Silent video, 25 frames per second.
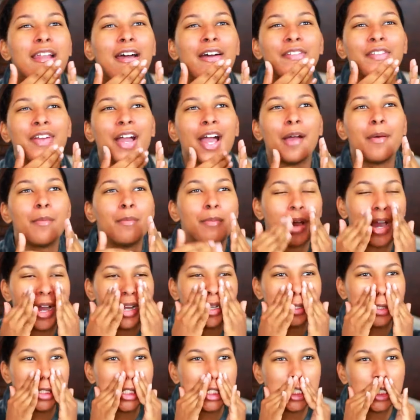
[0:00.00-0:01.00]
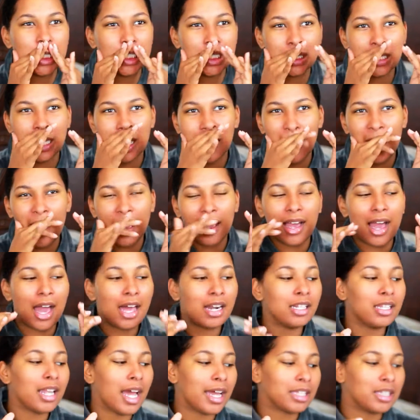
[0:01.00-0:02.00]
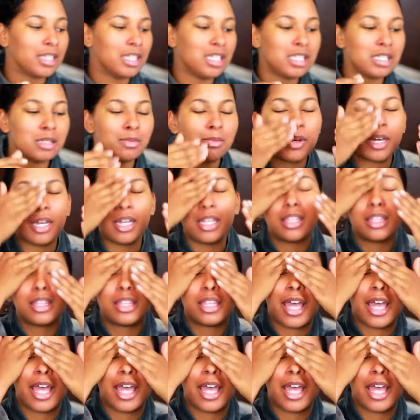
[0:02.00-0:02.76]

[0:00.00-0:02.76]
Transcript: I've gotten boxes kind of like this month